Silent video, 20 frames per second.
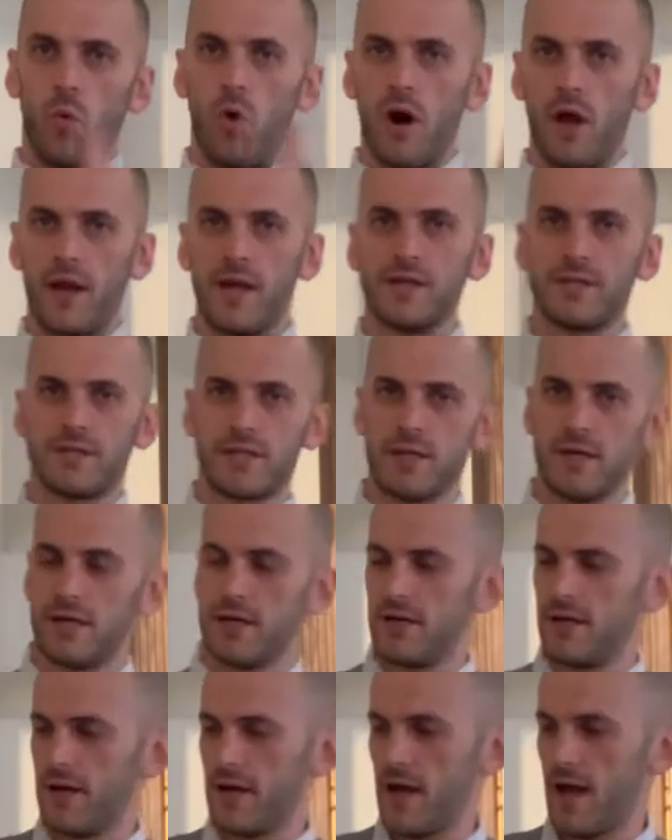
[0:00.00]
wanted to
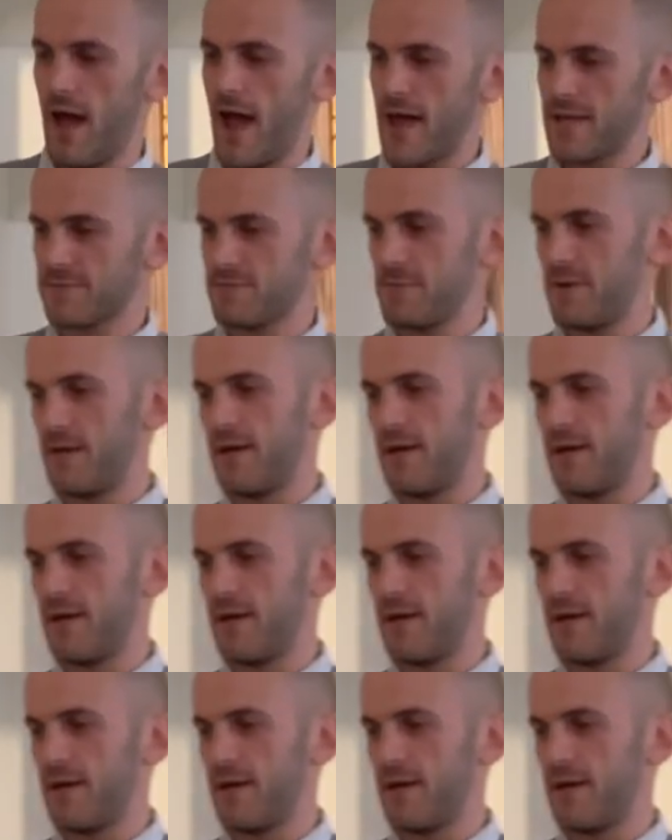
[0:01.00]
ask me